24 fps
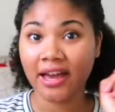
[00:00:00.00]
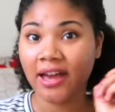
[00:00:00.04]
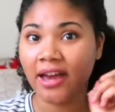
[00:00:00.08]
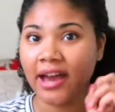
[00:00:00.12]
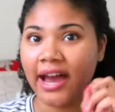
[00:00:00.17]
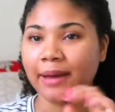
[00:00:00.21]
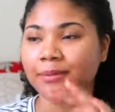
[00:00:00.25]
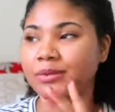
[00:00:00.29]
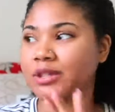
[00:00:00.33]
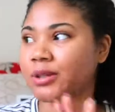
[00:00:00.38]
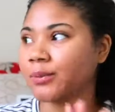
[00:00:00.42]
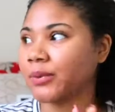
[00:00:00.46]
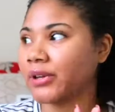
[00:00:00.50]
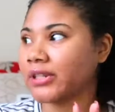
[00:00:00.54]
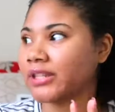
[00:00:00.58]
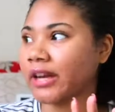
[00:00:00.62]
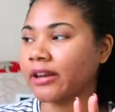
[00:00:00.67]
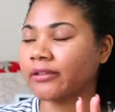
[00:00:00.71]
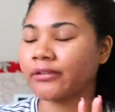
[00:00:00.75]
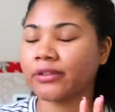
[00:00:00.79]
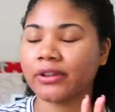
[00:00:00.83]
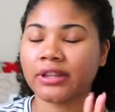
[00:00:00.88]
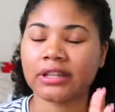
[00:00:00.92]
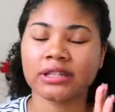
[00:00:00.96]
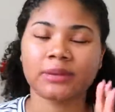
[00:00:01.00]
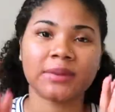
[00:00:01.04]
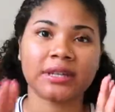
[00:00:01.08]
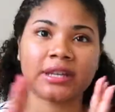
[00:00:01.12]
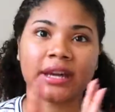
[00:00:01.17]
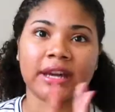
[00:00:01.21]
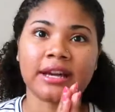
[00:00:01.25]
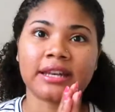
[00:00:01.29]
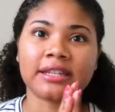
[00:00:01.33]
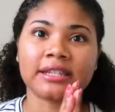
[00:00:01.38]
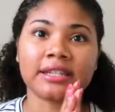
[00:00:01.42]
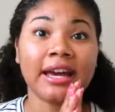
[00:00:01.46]
I'm super excited for this
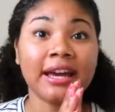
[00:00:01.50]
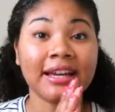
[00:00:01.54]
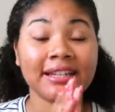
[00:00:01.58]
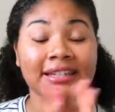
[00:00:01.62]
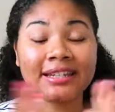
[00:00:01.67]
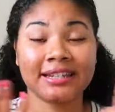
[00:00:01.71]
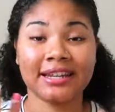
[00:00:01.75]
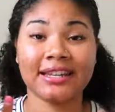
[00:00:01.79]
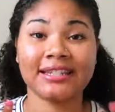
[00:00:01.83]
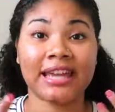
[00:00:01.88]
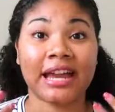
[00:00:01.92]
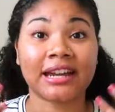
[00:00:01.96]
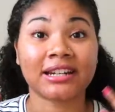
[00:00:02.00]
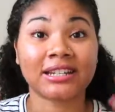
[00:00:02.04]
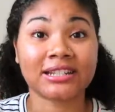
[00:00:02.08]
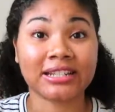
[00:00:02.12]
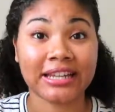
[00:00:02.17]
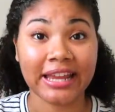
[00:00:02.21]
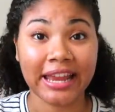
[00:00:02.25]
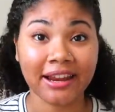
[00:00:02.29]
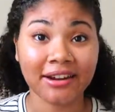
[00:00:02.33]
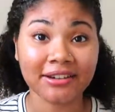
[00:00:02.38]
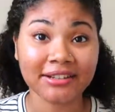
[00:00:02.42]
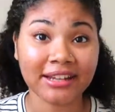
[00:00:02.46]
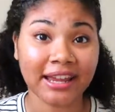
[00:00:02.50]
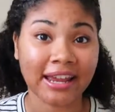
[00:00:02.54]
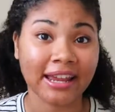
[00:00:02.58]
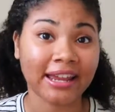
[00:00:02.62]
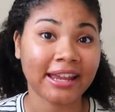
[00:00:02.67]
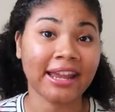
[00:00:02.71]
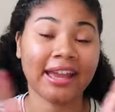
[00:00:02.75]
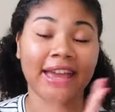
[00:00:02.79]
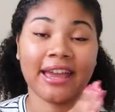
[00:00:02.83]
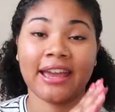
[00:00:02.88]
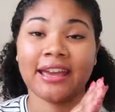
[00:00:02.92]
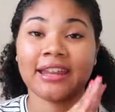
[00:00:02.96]
because today's actually hair day
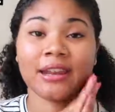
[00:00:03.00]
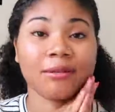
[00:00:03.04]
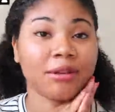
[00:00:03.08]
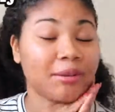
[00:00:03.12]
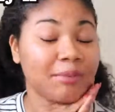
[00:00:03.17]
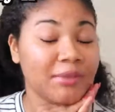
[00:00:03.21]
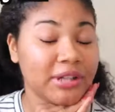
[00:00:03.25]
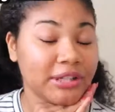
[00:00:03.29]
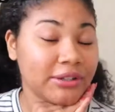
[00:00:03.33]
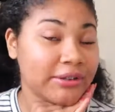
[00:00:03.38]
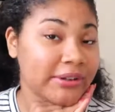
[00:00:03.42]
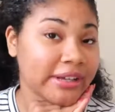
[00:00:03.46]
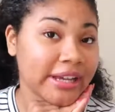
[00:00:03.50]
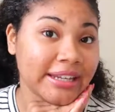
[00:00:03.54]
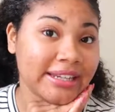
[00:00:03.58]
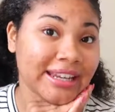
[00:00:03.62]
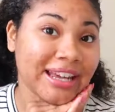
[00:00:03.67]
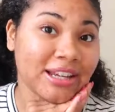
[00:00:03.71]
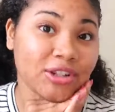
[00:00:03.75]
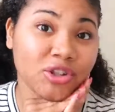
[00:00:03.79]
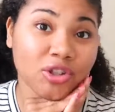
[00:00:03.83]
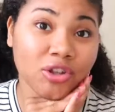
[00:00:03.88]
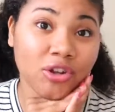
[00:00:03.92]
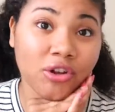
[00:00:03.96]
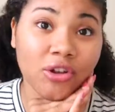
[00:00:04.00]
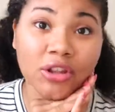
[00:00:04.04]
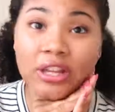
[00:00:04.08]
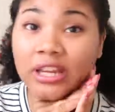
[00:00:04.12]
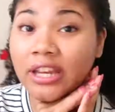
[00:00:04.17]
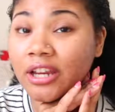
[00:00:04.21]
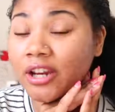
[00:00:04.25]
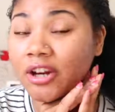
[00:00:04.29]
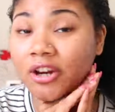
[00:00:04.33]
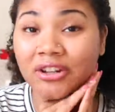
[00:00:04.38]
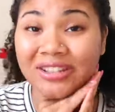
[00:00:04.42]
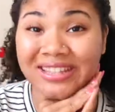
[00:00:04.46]
and I'm going to be doing a naturally
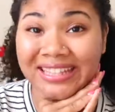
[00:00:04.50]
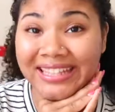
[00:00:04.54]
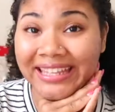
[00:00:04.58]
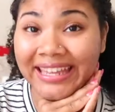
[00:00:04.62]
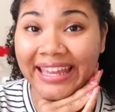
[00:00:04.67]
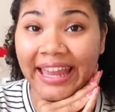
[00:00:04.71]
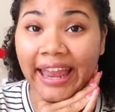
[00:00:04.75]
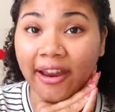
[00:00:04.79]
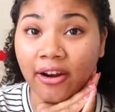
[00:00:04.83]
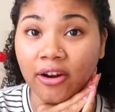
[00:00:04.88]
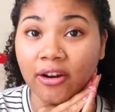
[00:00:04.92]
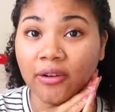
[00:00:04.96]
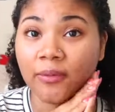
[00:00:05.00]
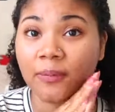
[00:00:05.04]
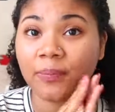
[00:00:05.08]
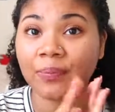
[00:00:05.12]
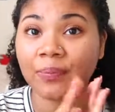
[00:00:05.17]
curly hair